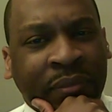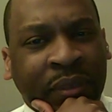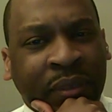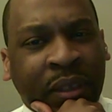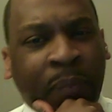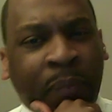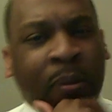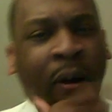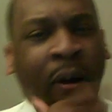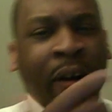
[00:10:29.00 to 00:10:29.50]

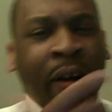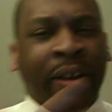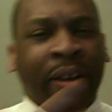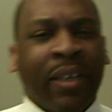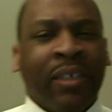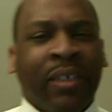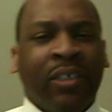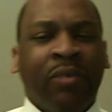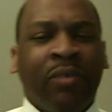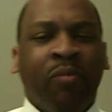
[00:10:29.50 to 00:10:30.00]
The party
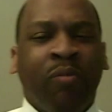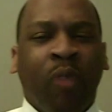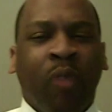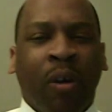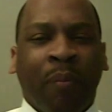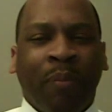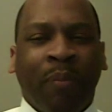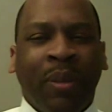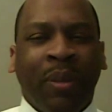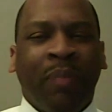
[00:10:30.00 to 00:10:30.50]
that you
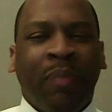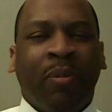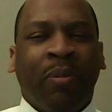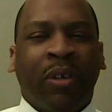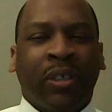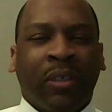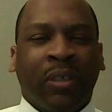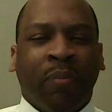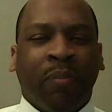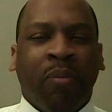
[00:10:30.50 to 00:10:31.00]
want people
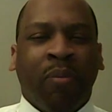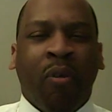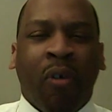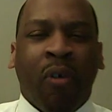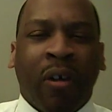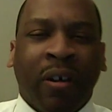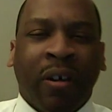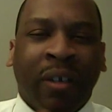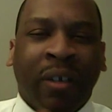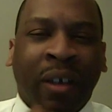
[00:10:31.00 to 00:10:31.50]
to
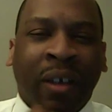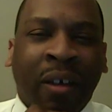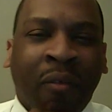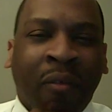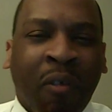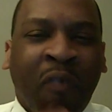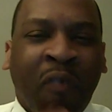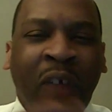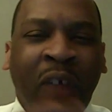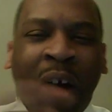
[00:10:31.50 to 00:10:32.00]
support
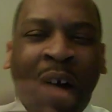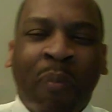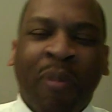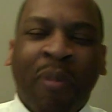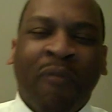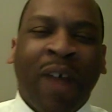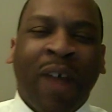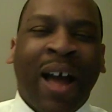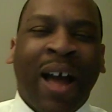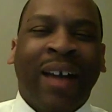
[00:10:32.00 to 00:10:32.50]
without
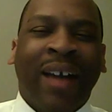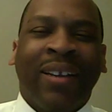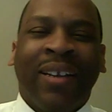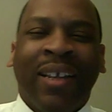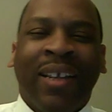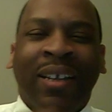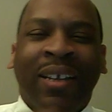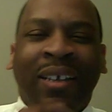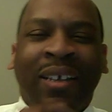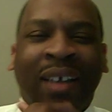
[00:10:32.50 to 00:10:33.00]
providing
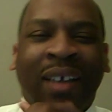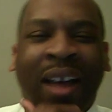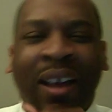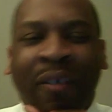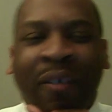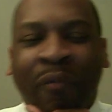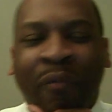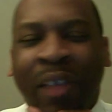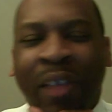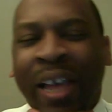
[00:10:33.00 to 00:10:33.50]
any
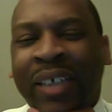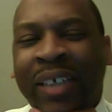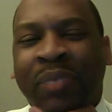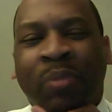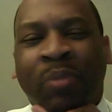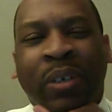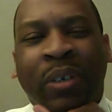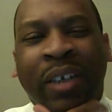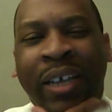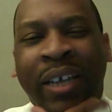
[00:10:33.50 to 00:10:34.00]
kind of
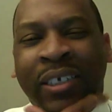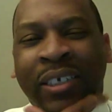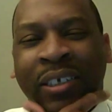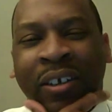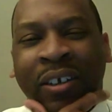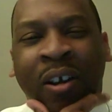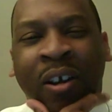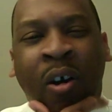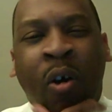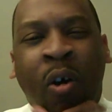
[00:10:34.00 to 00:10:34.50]

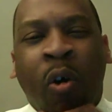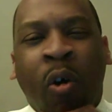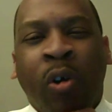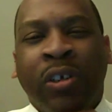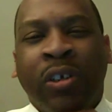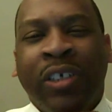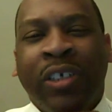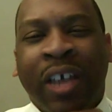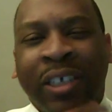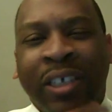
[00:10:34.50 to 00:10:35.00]
explanation or
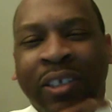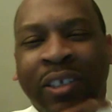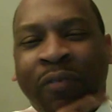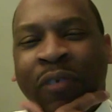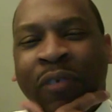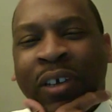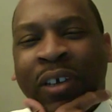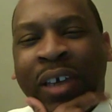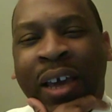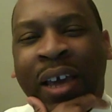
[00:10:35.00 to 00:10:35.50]

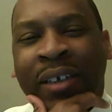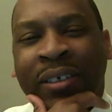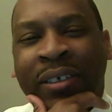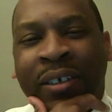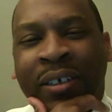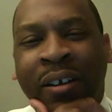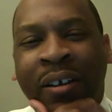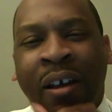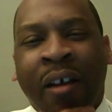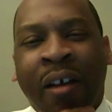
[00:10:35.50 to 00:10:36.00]

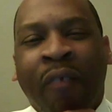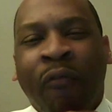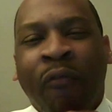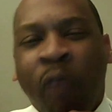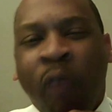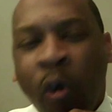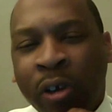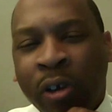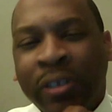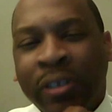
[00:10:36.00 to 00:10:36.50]
justification
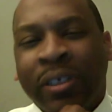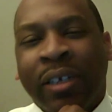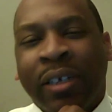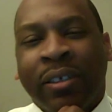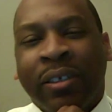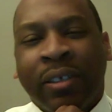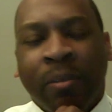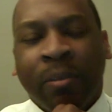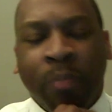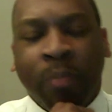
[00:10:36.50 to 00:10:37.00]
for
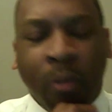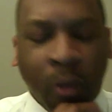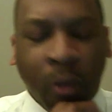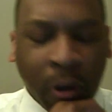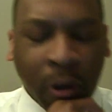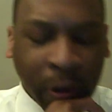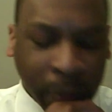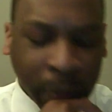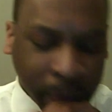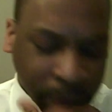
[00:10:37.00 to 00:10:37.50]
such
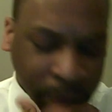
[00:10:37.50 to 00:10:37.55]
support.